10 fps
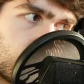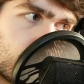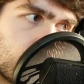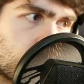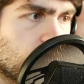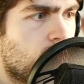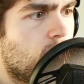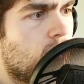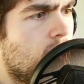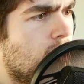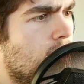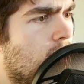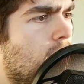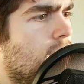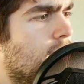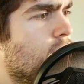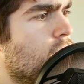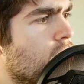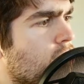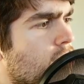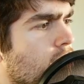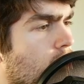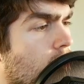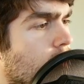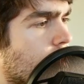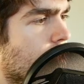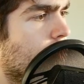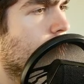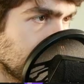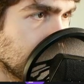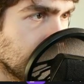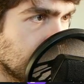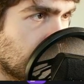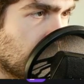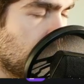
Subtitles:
the subroutine call instruction call sum. Call